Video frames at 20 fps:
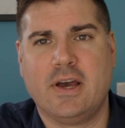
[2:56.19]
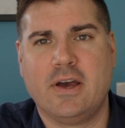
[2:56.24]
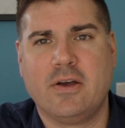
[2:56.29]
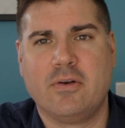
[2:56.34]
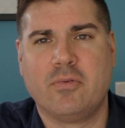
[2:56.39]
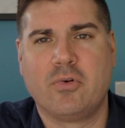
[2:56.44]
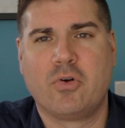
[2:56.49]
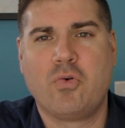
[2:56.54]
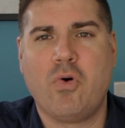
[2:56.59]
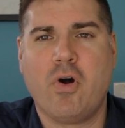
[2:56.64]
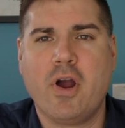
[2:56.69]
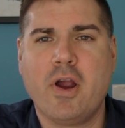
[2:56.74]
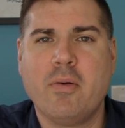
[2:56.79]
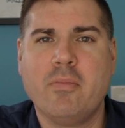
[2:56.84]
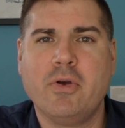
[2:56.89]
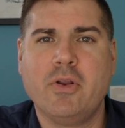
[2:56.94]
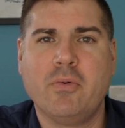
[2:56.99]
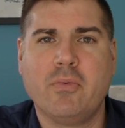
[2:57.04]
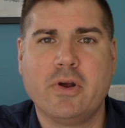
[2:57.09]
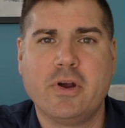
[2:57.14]

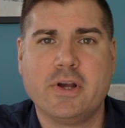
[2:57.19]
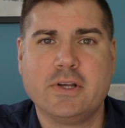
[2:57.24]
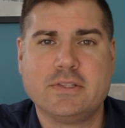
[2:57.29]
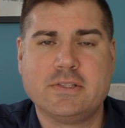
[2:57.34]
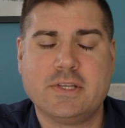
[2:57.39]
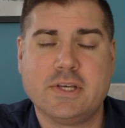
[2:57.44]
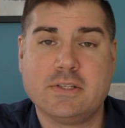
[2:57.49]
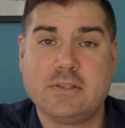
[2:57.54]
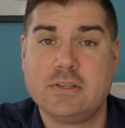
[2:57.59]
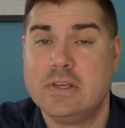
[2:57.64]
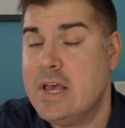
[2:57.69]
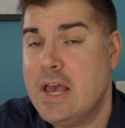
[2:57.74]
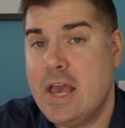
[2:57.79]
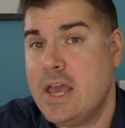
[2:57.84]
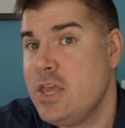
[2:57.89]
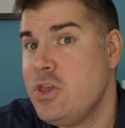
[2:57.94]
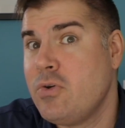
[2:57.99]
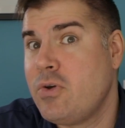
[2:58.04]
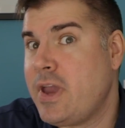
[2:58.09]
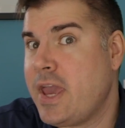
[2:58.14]
requirement where it says
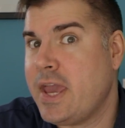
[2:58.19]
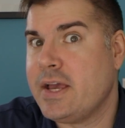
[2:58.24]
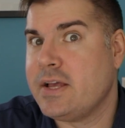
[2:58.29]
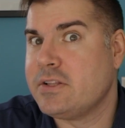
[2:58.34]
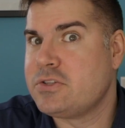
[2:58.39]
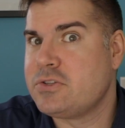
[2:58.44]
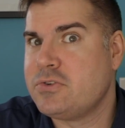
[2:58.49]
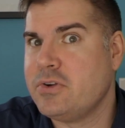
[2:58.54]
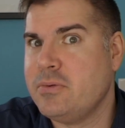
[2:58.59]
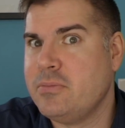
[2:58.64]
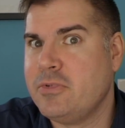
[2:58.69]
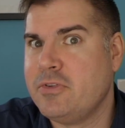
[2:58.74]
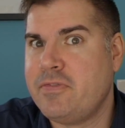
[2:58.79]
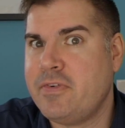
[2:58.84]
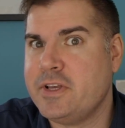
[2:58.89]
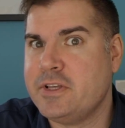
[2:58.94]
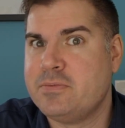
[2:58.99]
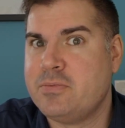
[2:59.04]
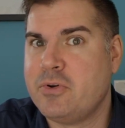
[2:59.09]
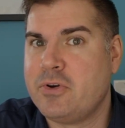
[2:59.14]
you can't stream to
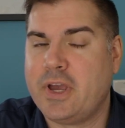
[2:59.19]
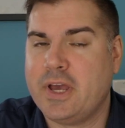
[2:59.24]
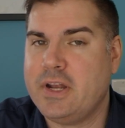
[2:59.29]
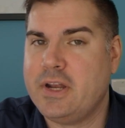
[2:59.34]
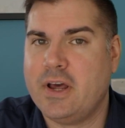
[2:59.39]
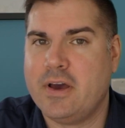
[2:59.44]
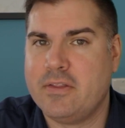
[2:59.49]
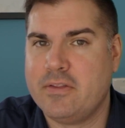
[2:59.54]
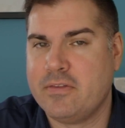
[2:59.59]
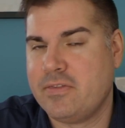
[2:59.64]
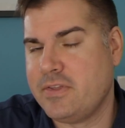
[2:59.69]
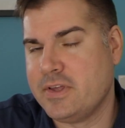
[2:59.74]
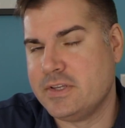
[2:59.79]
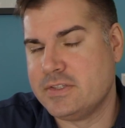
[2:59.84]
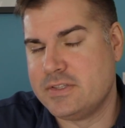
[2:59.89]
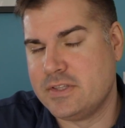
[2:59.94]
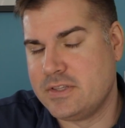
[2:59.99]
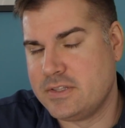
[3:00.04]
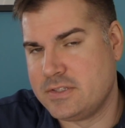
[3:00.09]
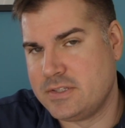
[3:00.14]
Facebook and to other things
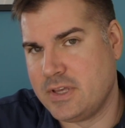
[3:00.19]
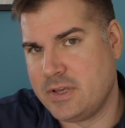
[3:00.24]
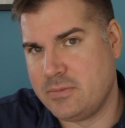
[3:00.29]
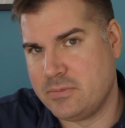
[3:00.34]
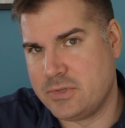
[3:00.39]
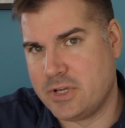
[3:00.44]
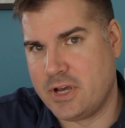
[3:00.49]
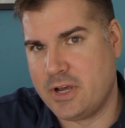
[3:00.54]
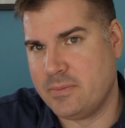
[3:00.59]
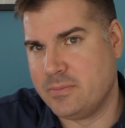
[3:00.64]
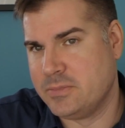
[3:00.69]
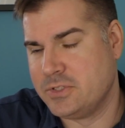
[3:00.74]
at the same time.